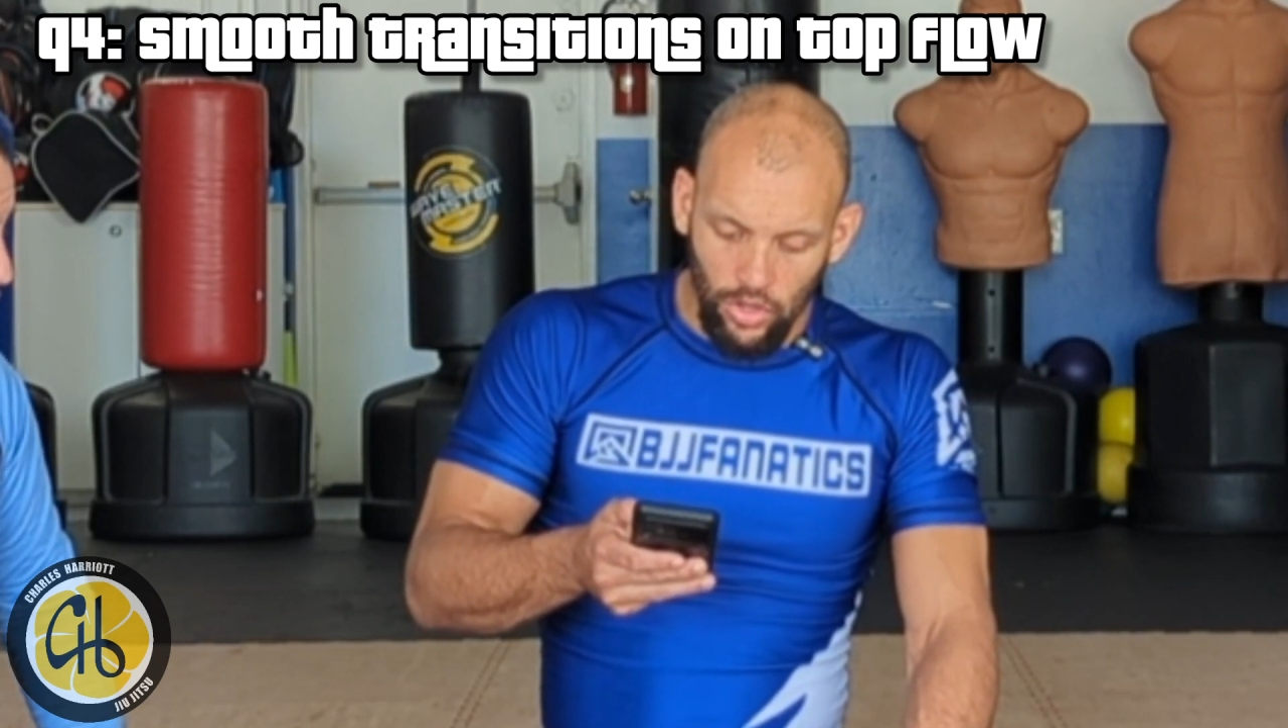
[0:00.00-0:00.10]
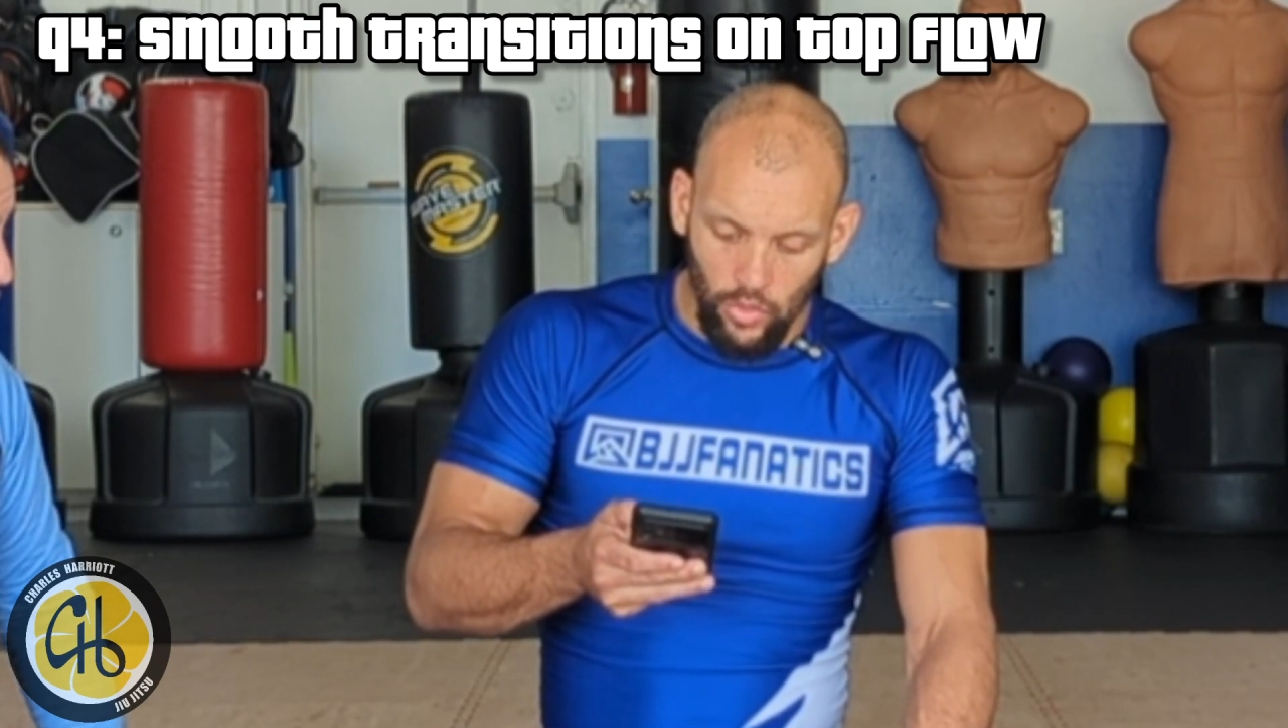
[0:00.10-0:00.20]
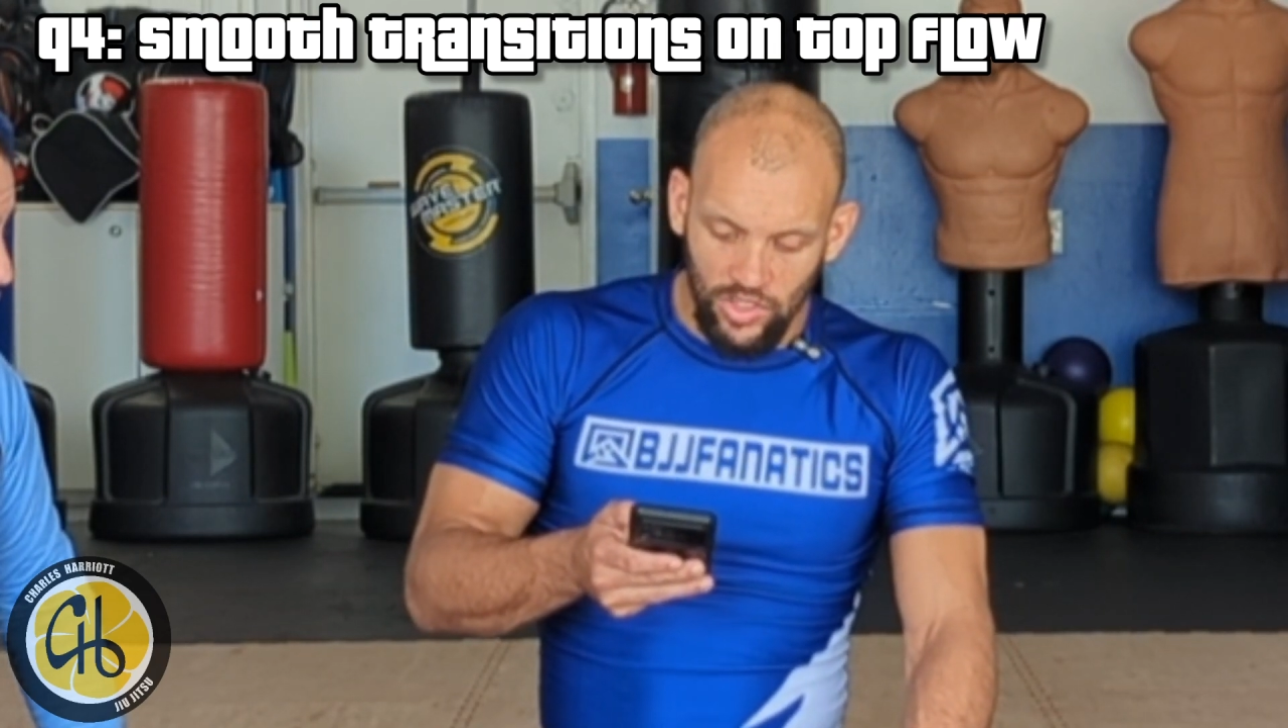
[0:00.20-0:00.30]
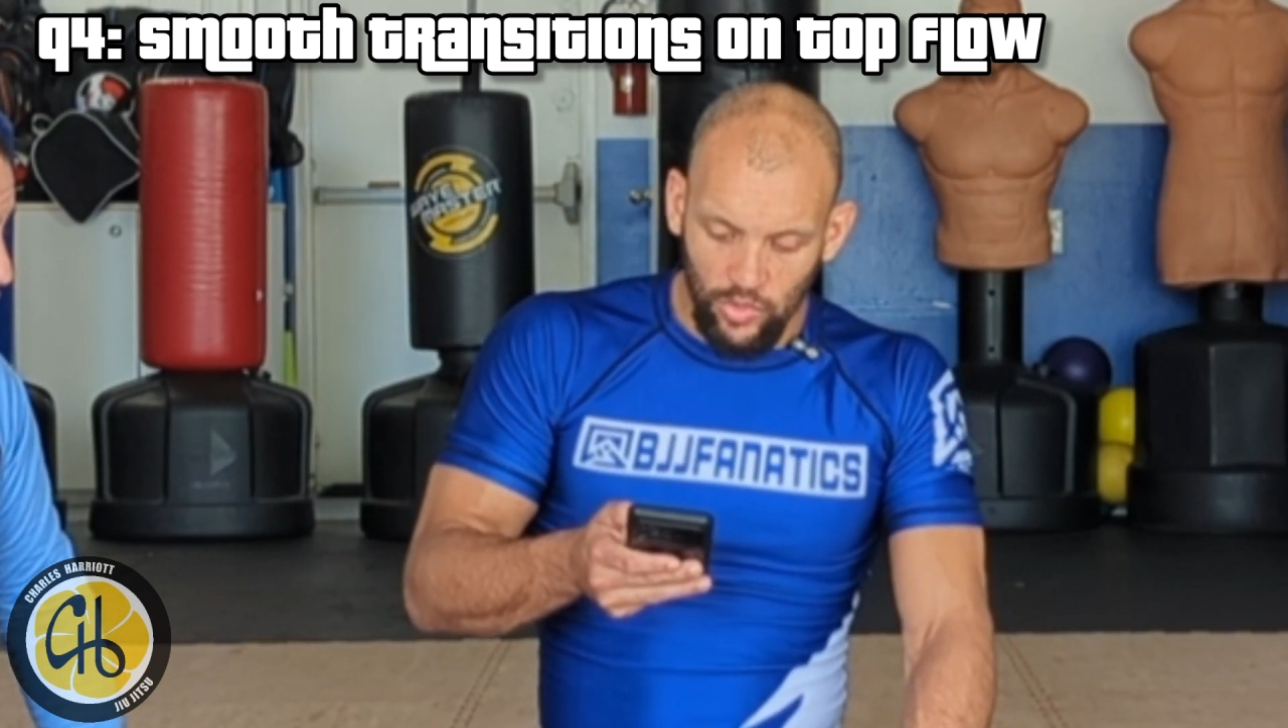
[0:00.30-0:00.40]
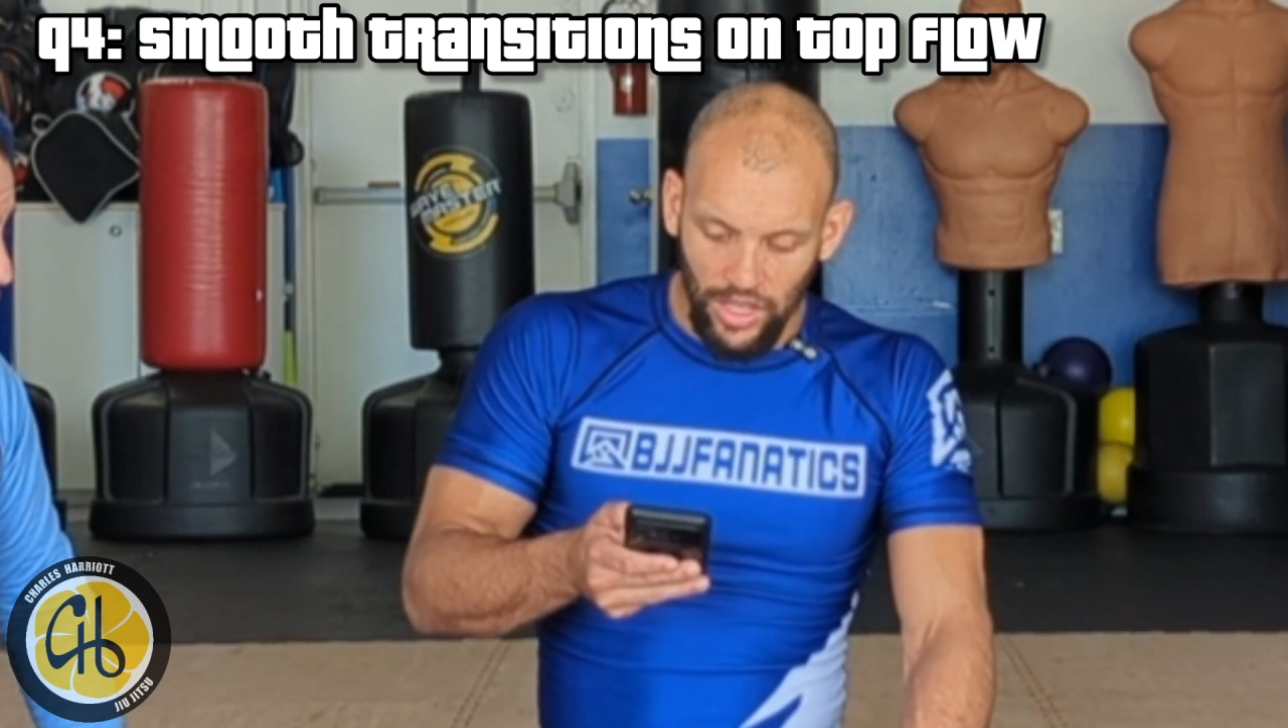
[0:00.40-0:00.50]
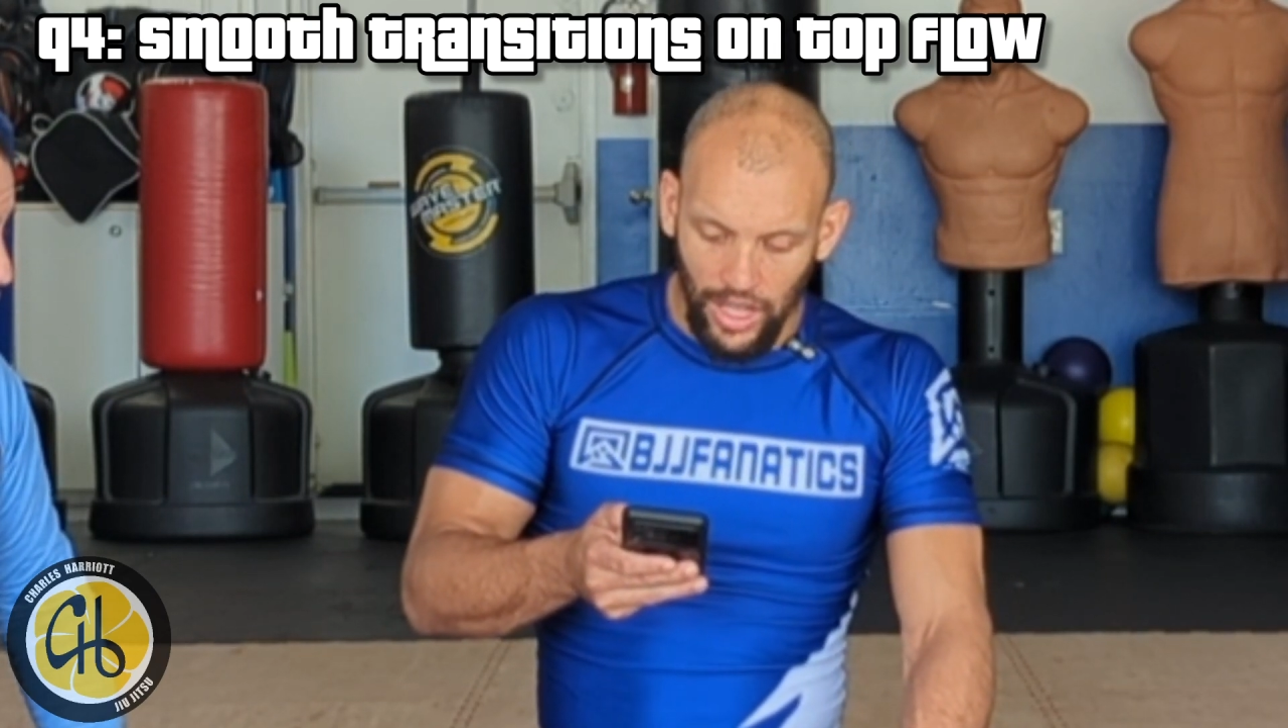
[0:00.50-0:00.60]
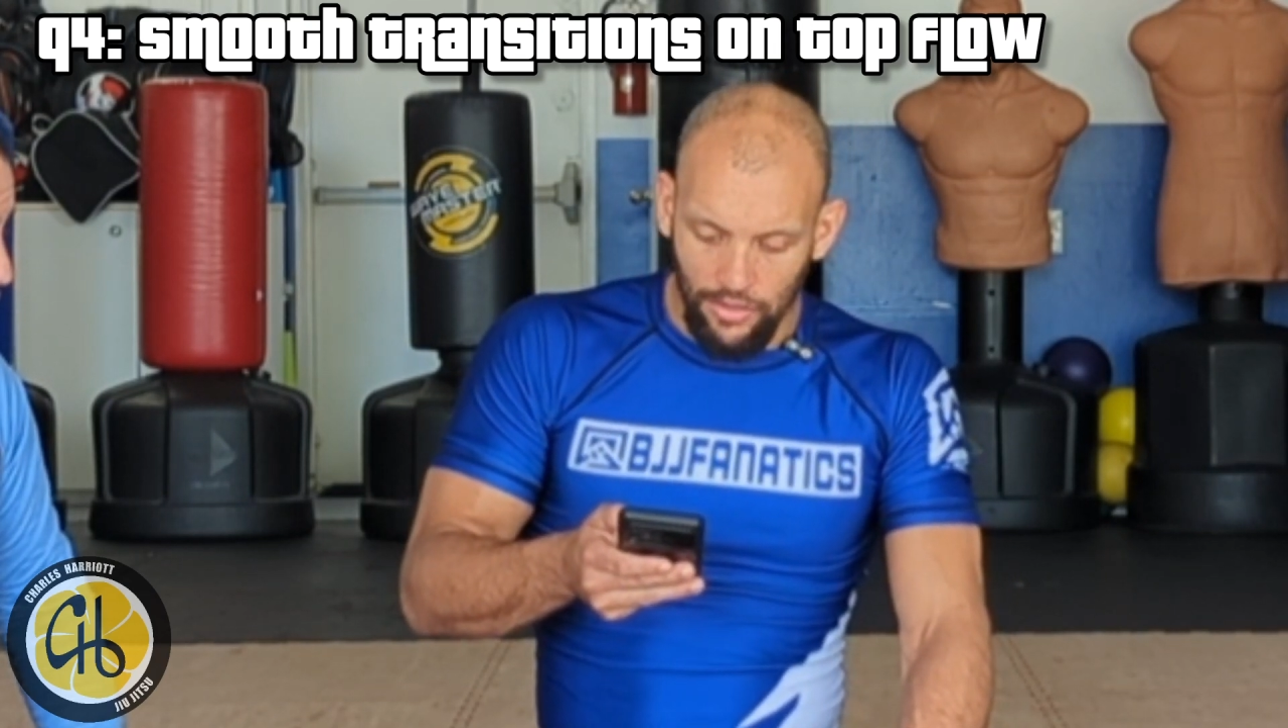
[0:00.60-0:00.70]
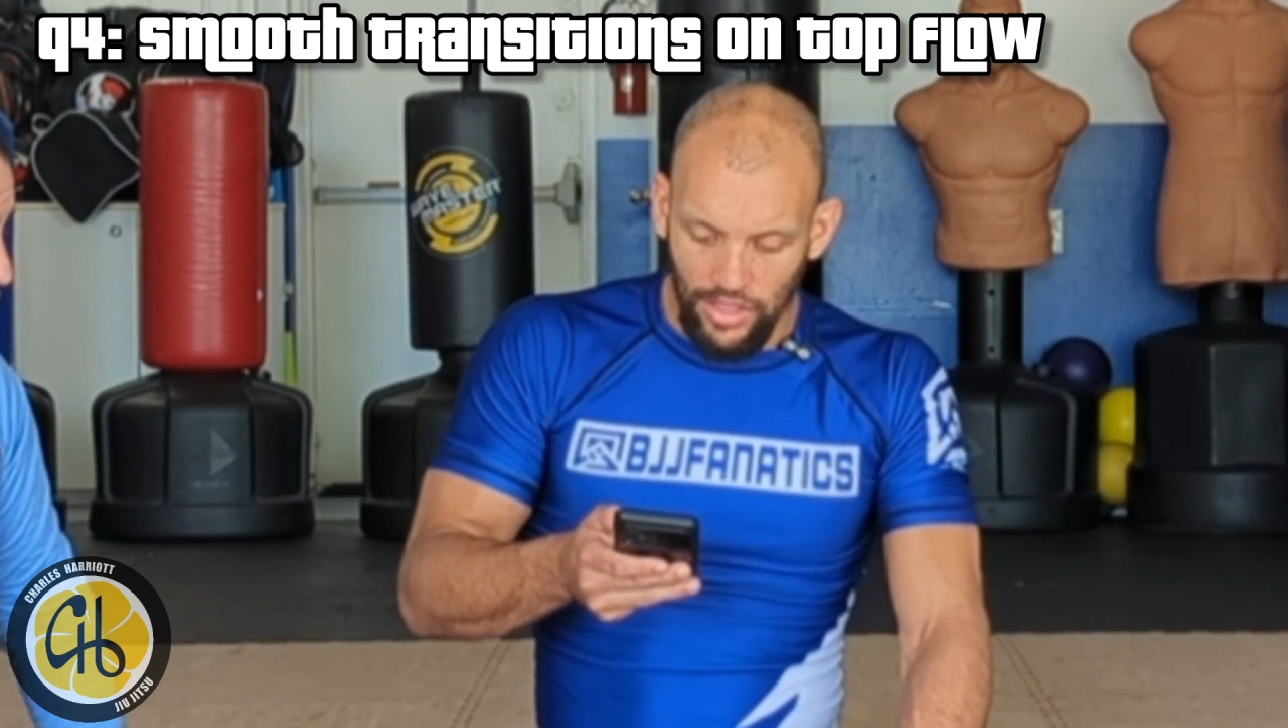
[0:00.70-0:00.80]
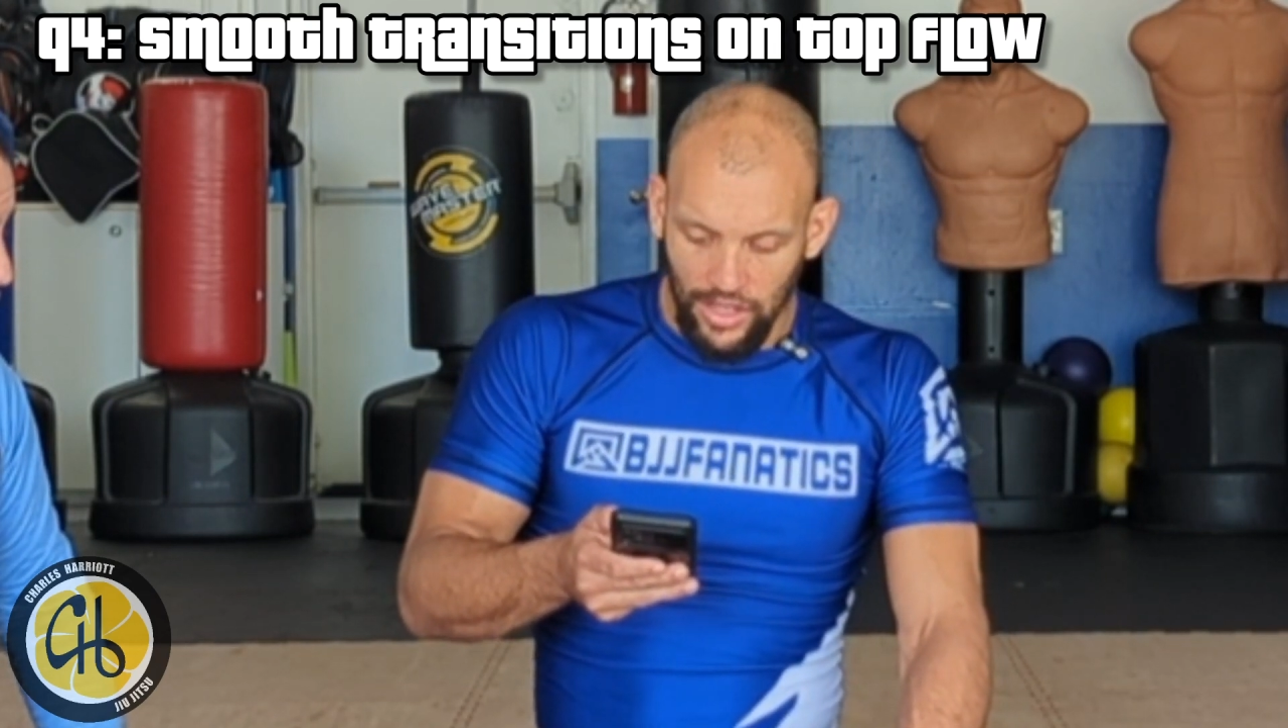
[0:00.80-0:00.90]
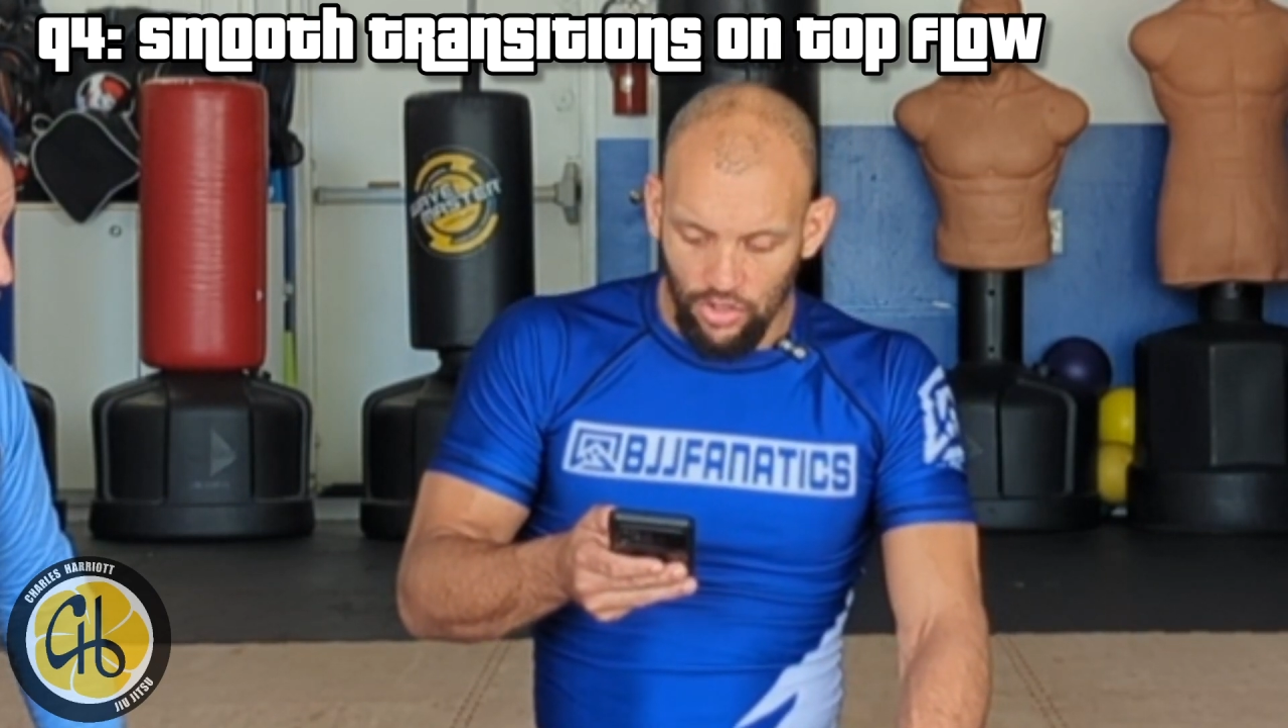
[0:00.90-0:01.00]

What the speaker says: once we have that